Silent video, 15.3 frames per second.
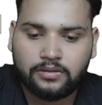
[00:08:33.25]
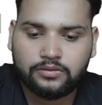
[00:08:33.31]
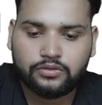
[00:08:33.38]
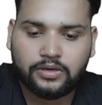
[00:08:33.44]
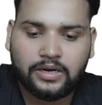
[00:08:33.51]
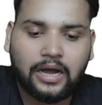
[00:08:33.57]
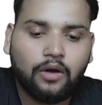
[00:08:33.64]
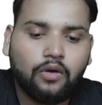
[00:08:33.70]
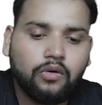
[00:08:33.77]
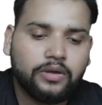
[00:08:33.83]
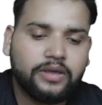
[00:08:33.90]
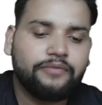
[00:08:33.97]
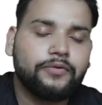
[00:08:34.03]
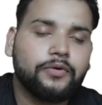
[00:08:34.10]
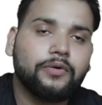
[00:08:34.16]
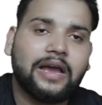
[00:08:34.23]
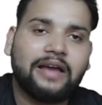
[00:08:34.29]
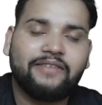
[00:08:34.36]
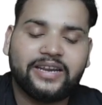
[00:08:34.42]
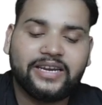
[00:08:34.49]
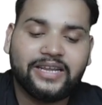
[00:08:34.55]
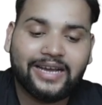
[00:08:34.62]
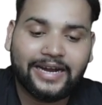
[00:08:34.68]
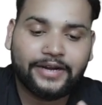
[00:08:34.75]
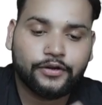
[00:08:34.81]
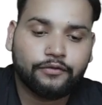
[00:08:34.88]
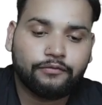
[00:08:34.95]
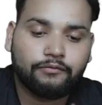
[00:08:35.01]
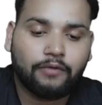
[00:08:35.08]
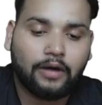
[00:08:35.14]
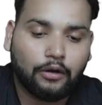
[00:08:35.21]
So now if you have any kind
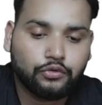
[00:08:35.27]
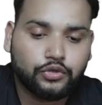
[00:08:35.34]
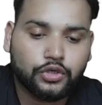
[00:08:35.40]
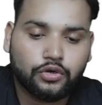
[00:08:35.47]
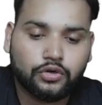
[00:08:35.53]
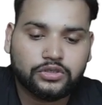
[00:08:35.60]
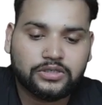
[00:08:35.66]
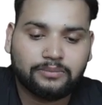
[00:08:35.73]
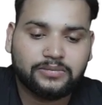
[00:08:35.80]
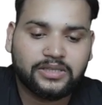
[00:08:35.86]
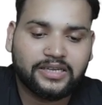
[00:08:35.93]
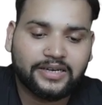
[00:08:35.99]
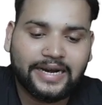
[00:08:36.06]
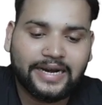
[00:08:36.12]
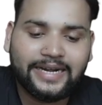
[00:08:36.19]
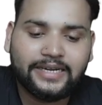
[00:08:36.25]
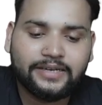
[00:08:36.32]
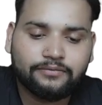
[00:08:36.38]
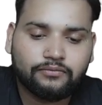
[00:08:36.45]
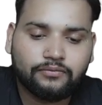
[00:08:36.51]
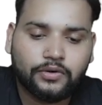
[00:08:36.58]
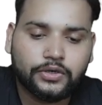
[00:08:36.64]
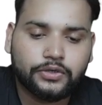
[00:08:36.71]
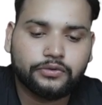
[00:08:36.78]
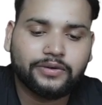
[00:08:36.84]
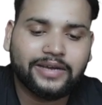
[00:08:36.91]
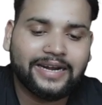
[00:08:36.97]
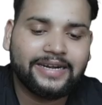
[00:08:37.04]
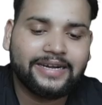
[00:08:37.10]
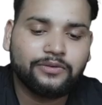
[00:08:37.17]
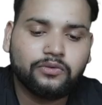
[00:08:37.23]
of voucher or something, right, what you
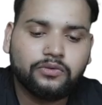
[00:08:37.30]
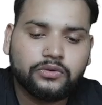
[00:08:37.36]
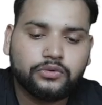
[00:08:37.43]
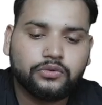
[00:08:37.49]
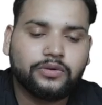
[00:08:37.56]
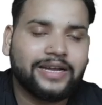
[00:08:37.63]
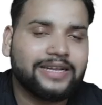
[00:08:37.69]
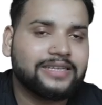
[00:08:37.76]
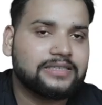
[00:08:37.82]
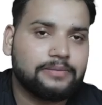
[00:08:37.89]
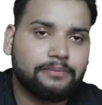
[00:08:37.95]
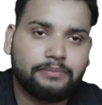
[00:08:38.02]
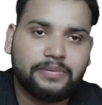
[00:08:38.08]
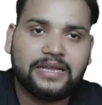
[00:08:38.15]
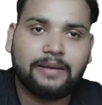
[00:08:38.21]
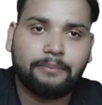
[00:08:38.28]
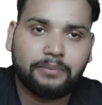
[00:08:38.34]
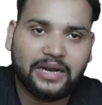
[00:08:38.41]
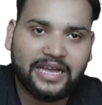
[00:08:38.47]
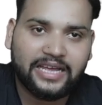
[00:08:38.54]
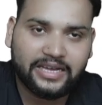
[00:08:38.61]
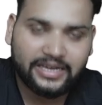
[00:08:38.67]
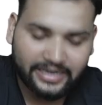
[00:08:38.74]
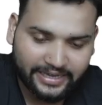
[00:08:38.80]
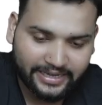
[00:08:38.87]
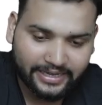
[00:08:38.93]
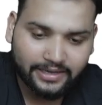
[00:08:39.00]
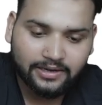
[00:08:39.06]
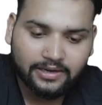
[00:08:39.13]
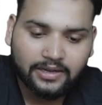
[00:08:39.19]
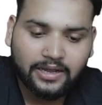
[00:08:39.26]
can do, you can simply apply
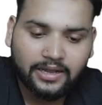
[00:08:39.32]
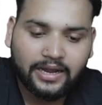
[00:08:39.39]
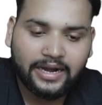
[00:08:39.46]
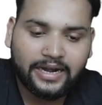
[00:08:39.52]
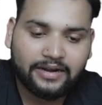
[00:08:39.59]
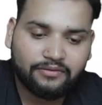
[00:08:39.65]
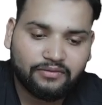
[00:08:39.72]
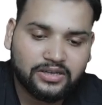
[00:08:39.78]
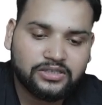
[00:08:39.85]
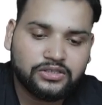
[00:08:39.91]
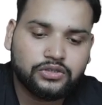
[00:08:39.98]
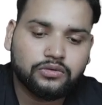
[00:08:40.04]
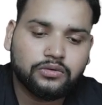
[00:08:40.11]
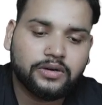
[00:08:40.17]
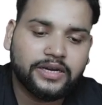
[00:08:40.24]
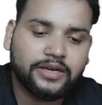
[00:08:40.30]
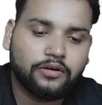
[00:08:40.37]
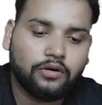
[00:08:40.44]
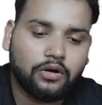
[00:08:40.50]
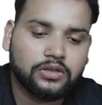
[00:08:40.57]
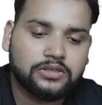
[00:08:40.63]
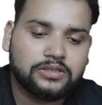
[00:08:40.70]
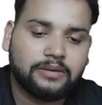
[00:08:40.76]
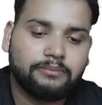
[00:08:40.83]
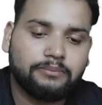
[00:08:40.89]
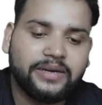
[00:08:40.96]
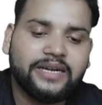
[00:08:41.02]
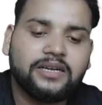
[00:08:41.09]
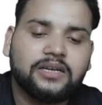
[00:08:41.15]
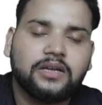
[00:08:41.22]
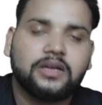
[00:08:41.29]
here. And once you click on
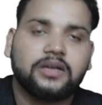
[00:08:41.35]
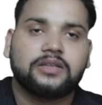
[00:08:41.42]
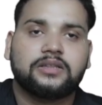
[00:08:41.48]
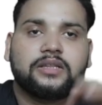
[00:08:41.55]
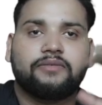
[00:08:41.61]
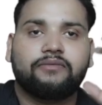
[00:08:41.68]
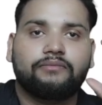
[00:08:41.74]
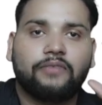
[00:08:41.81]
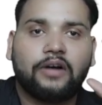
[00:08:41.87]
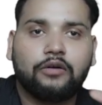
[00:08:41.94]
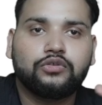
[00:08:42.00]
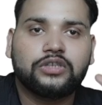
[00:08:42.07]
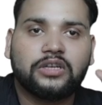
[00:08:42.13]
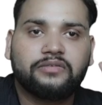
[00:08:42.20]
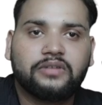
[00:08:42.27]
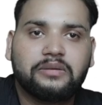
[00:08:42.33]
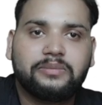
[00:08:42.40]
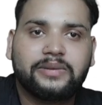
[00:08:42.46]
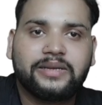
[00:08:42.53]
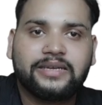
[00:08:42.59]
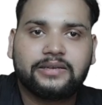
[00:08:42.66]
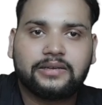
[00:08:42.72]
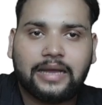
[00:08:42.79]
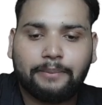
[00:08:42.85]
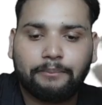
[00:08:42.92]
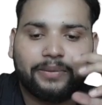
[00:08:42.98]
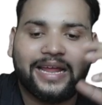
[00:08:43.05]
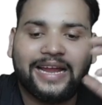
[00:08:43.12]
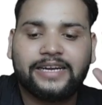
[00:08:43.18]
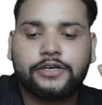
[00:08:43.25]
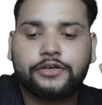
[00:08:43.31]
submit, the voucher will be
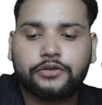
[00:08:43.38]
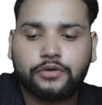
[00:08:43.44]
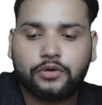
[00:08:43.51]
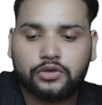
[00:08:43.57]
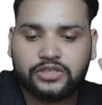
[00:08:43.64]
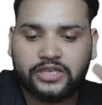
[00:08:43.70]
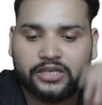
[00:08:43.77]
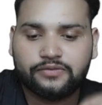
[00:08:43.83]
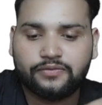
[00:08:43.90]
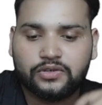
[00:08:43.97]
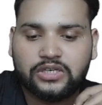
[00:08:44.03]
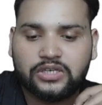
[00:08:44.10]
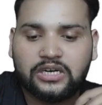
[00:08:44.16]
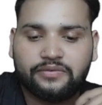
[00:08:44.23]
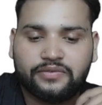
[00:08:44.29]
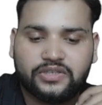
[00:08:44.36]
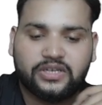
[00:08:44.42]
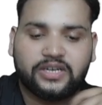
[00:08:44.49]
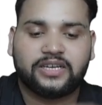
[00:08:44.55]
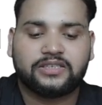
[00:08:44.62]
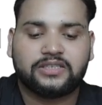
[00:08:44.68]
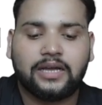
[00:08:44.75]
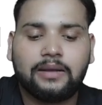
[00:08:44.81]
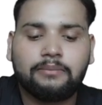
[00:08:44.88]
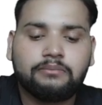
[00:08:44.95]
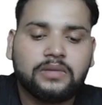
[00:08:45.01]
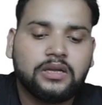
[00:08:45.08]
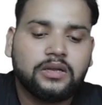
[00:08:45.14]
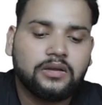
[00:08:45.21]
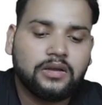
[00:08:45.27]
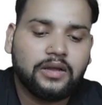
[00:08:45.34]
applied to your Salesforce certification
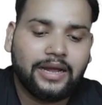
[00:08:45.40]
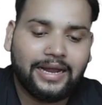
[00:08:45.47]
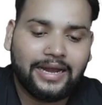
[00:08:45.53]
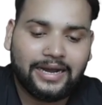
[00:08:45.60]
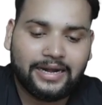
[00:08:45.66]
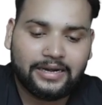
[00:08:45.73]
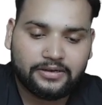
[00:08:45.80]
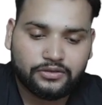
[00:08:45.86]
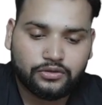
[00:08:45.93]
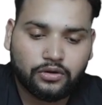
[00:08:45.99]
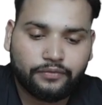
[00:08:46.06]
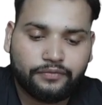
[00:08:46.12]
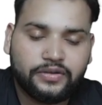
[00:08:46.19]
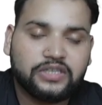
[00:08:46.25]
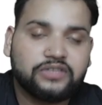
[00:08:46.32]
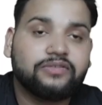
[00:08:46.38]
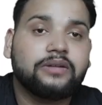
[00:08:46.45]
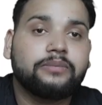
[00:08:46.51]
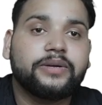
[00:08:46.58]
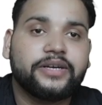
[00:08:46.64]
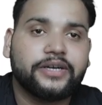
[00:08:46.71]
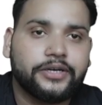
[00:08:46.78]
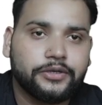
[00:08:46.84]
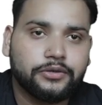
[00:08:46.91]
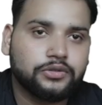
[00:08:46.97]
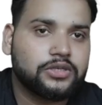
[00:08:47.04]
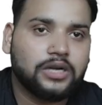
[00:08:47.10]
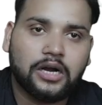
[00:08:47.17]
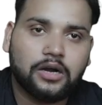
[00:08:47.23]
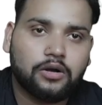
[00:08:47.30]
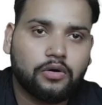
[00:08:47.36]
exam and your fees will be
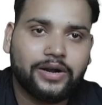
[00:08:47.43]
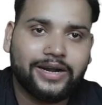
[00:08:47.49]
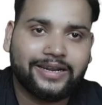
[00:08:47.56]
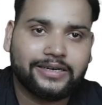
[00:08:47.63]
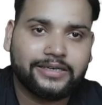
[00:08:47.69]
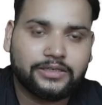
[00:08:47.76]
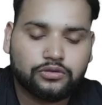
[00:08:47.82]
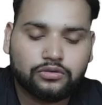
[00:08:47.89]
reduced accordingly.